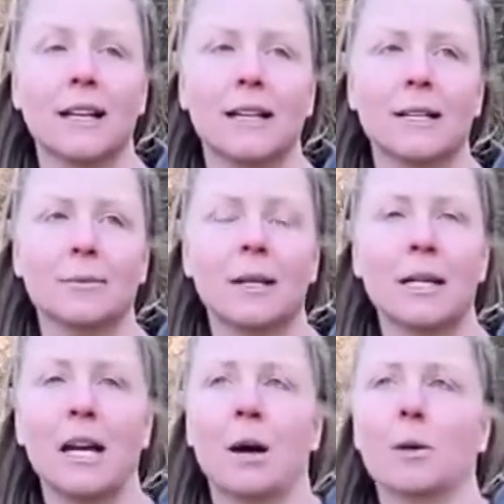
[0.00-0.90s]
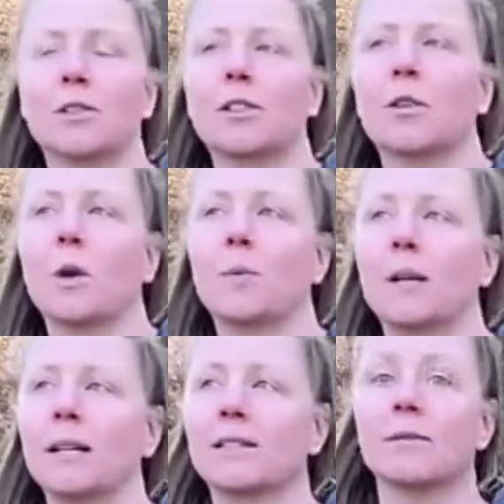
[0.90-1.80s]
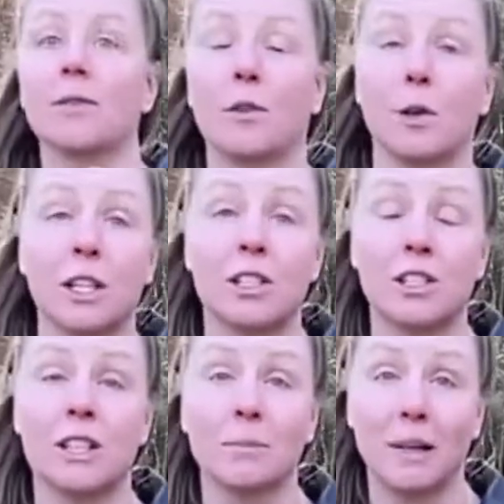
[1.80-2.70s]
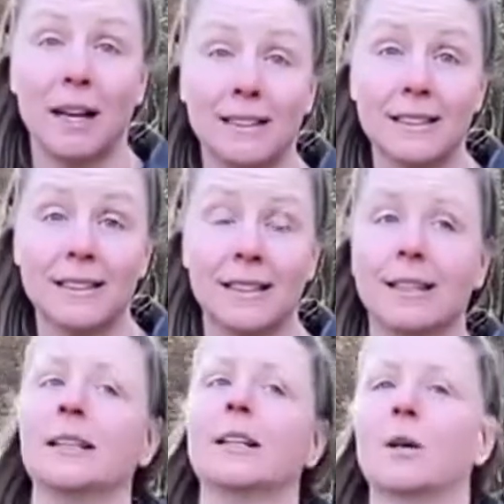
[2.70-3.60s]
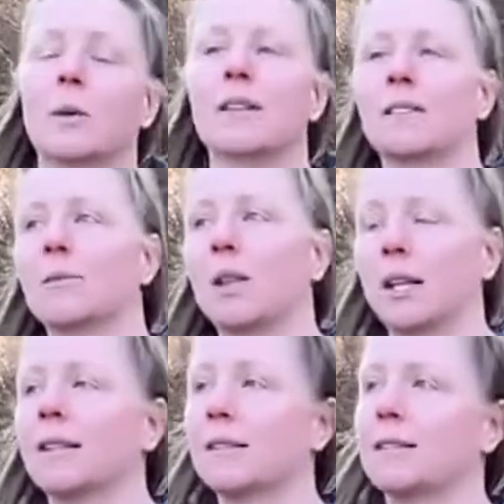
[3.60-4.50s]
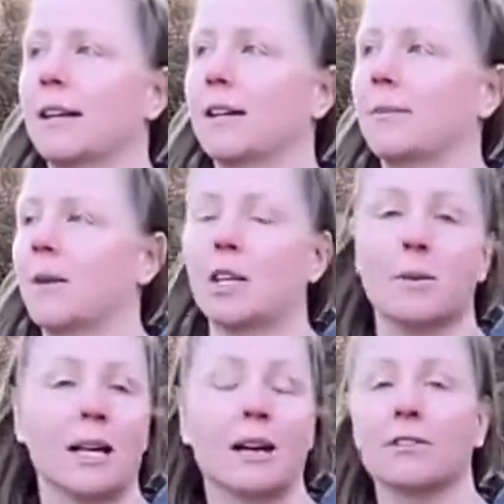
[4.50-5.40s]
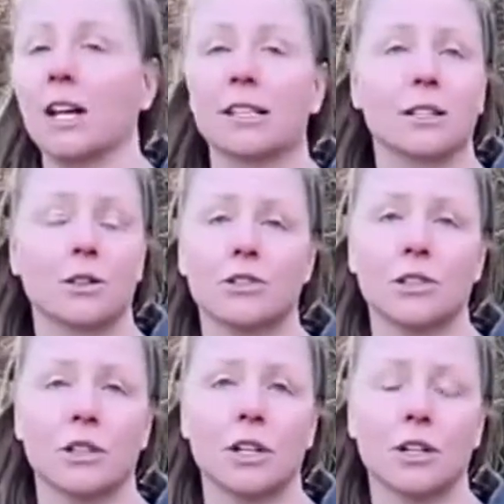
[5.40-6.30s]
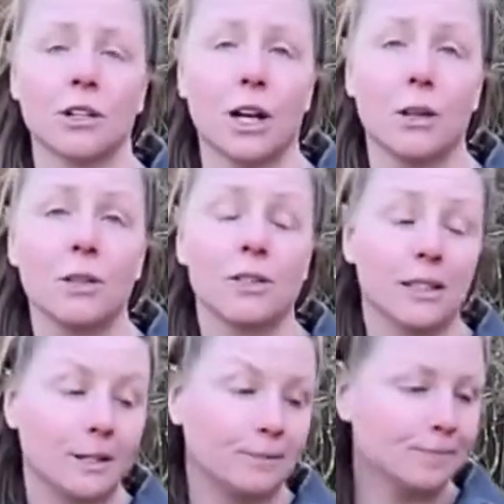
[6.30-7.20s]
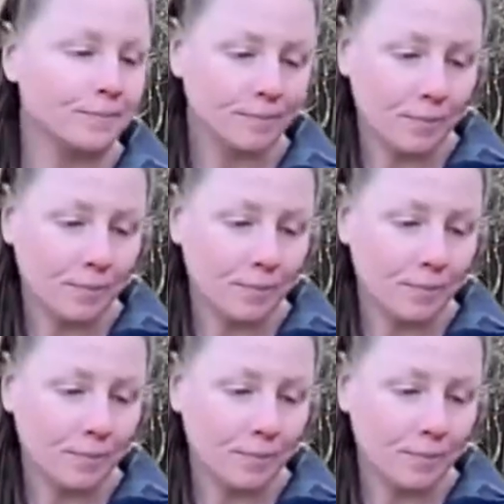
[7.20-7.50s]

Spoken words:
I want to incorporate some foraged plants with some things that you might have lying around your house, in